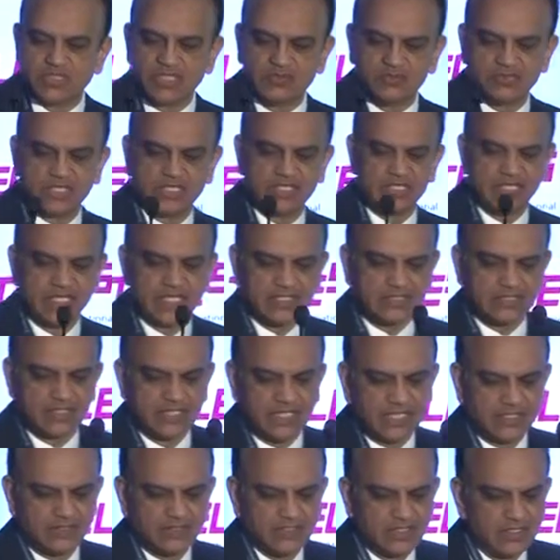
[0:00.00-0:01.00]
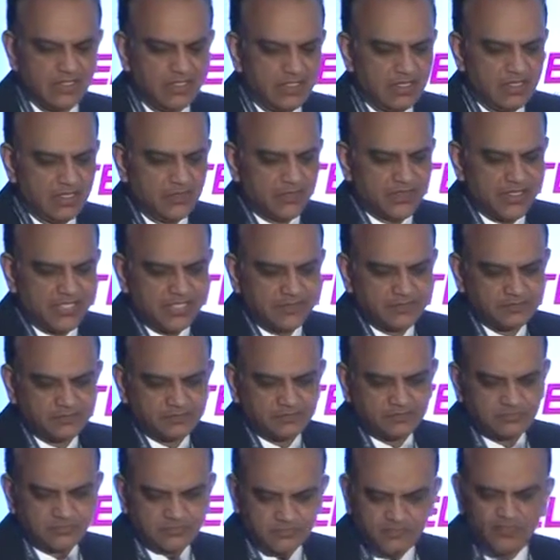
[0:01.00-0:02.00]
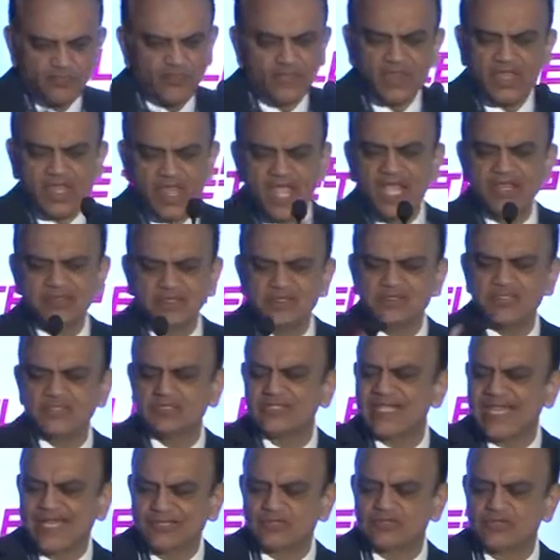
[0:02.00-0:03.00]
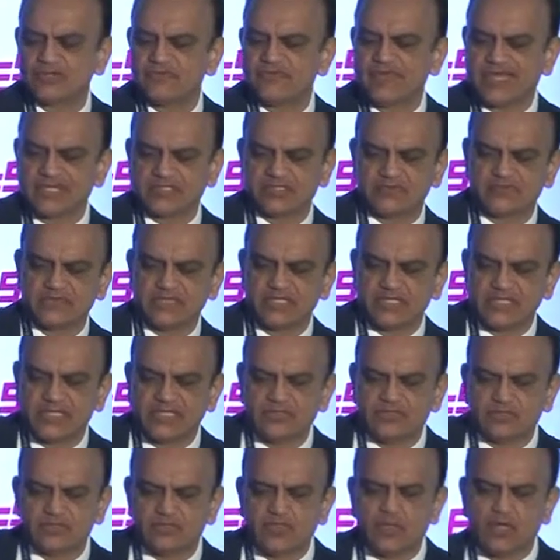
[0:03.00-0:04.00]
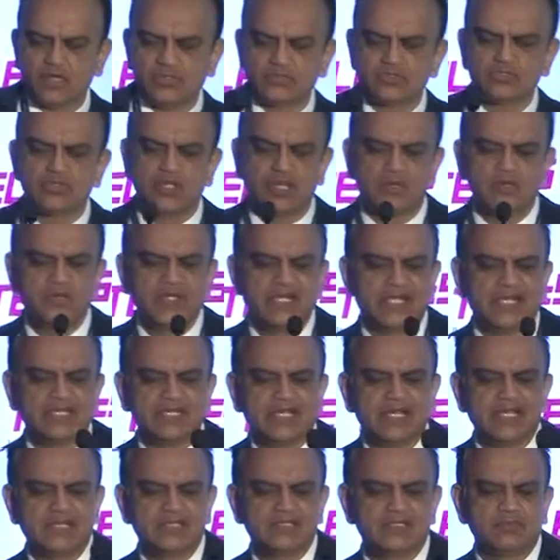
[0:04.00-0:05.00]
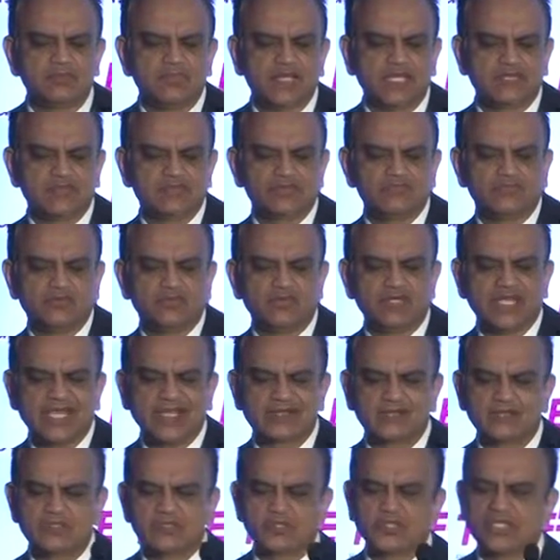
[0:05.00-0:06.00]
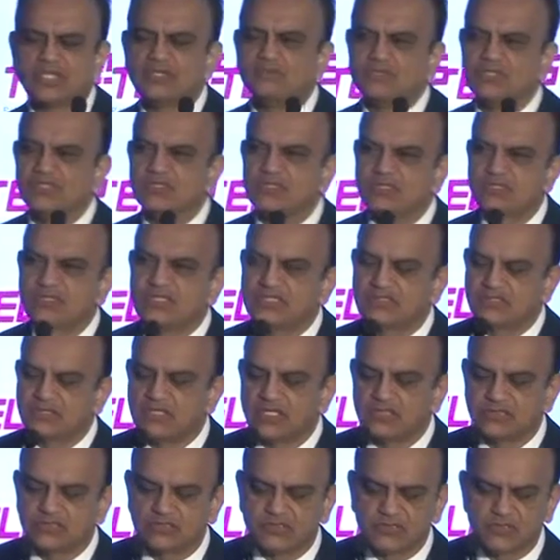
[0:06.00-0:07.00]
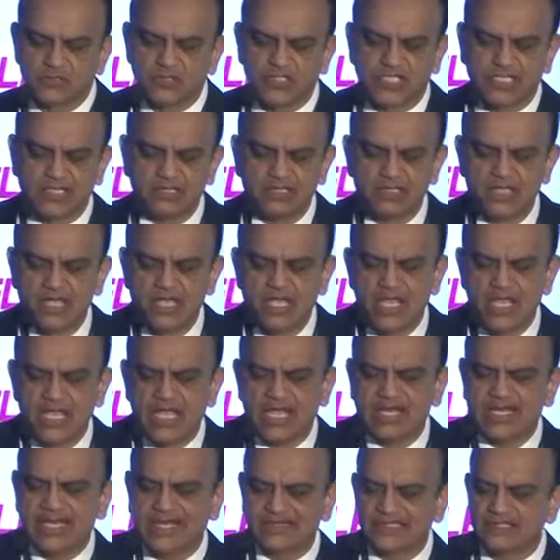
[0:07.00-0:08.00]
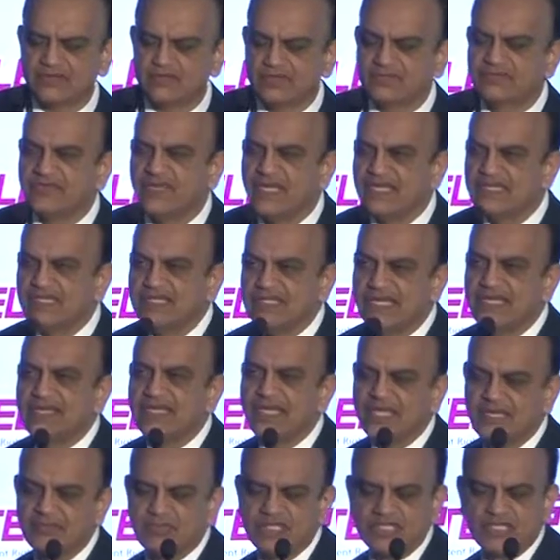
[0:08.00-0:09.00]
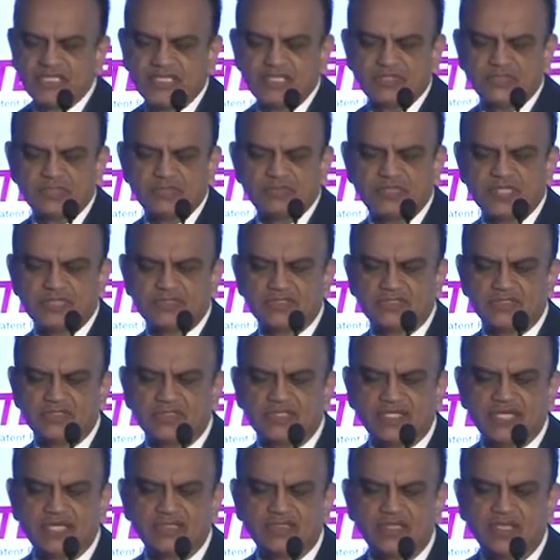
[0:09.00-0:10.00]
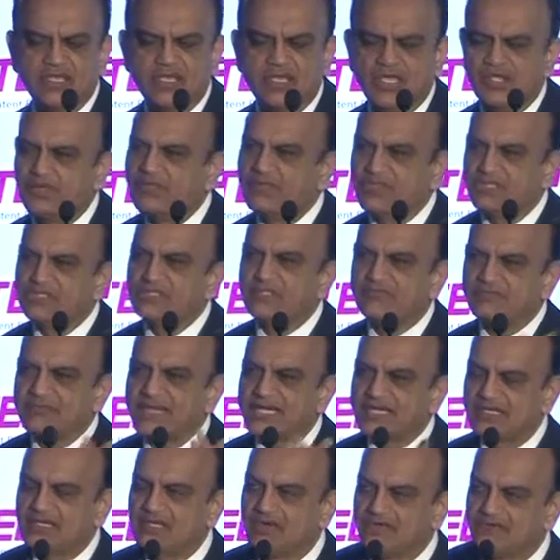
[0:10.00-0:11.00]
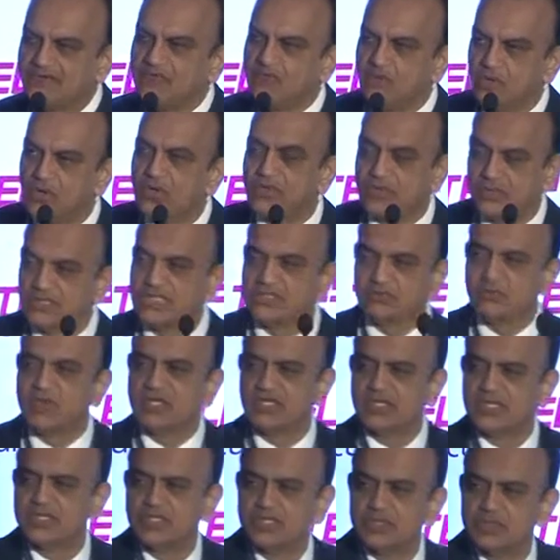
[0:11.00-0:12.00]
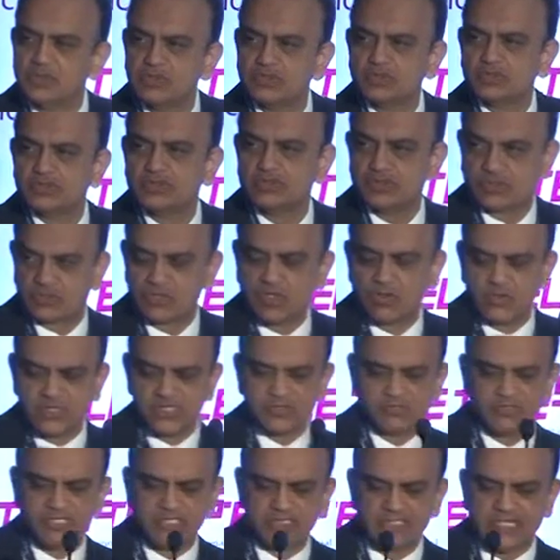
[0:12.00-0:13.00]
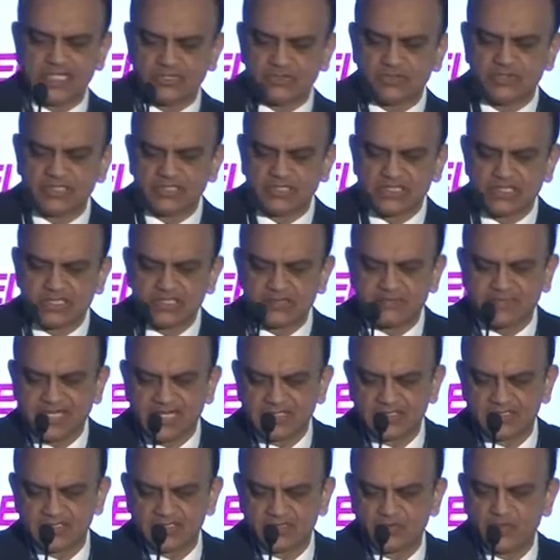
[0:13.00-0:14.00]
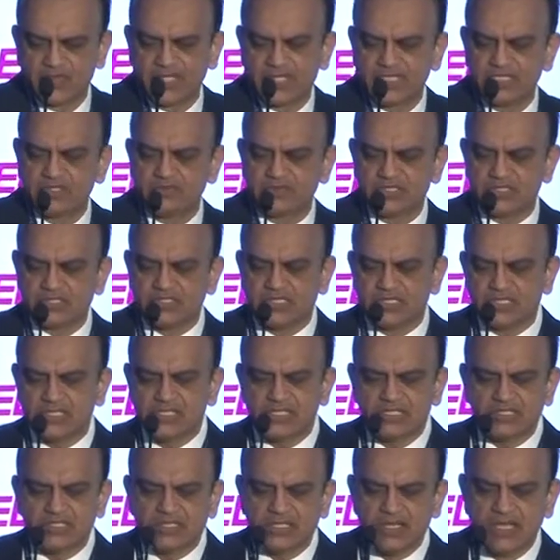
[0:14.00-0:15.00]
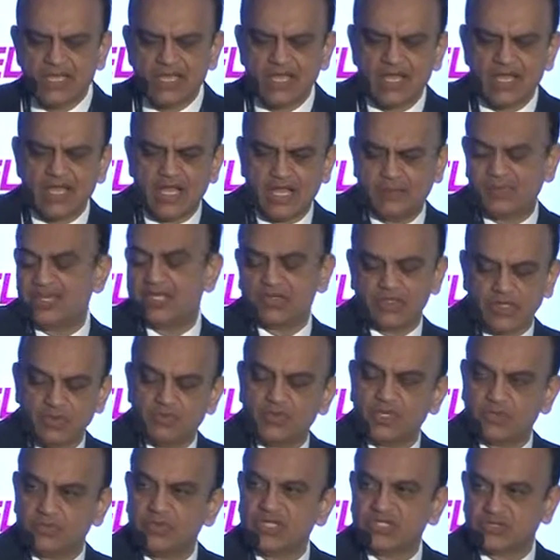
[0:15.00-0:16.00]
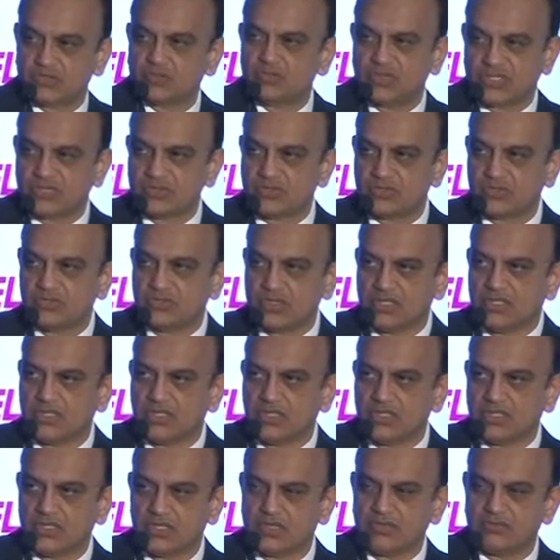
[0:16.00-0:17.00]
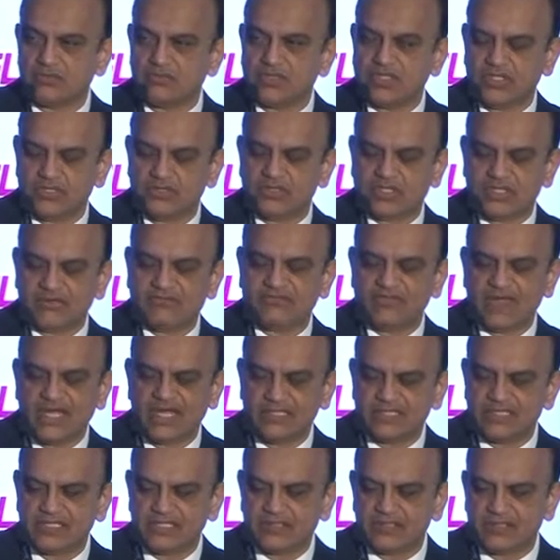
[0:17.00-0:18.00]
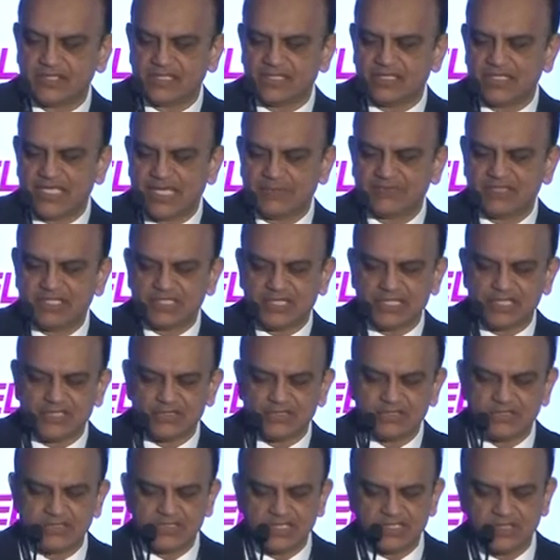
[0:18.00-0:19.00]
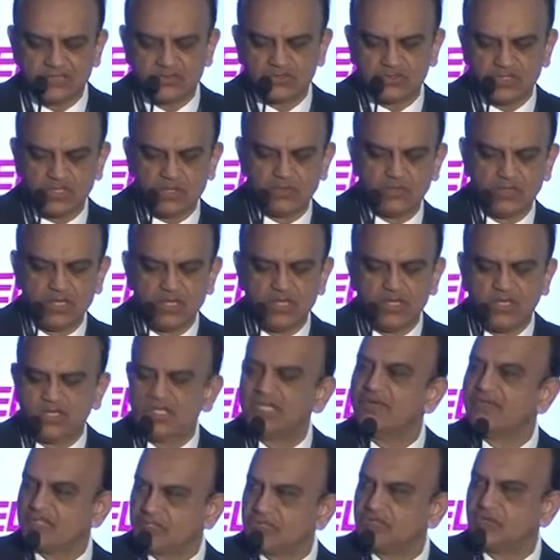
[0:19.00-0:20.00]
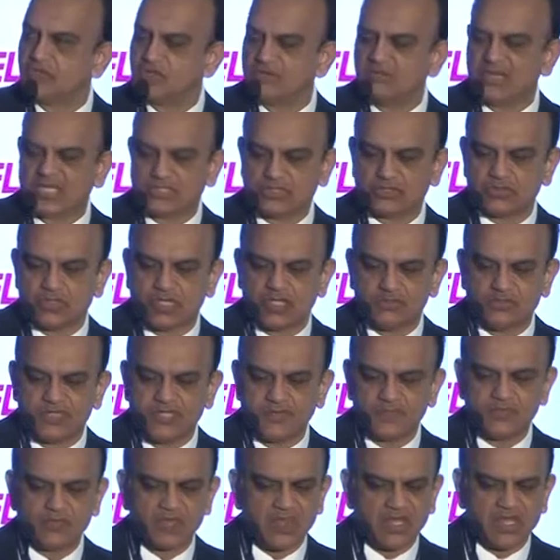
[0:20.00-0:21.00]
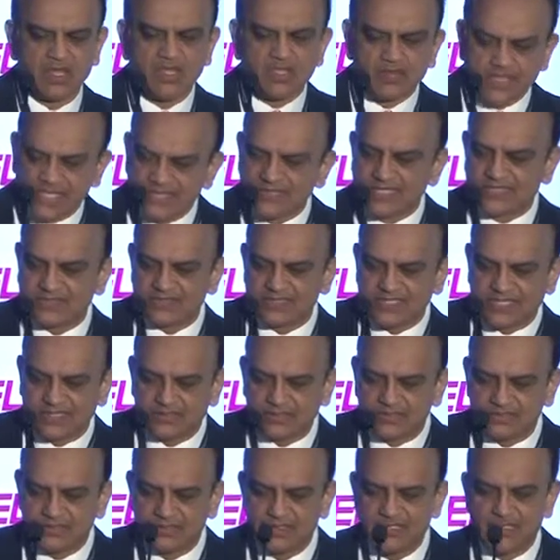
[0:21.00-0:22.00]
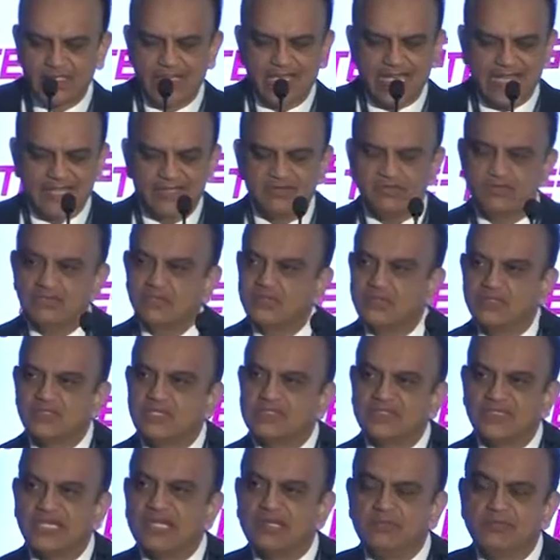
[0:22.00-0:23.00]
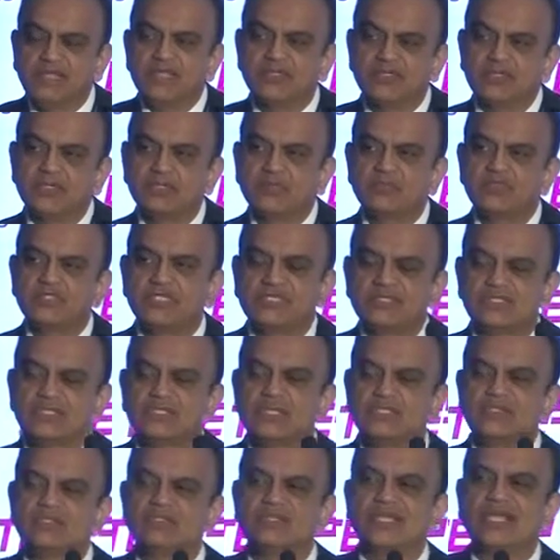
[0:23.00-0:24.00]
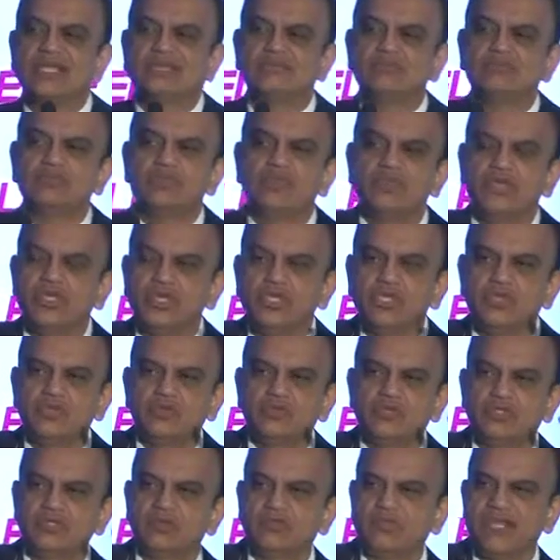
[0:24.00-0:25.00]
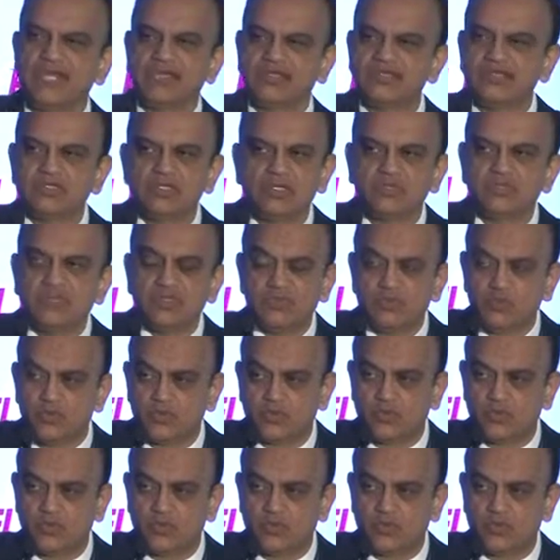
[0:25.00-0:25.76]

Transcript: something like that, okay? And this is the actual facts of the case. Solvay had held a patent for androgel, which is a testosterone gel, and Actavis filed an ANDA application based on that, which is a paragraph 4 is what they used, so which means they had to declare the patent invalid, which they did. I mean, they filed their application, and so they were sued by Solvay. Then they settle, and the settlement terms are such that, the patent term,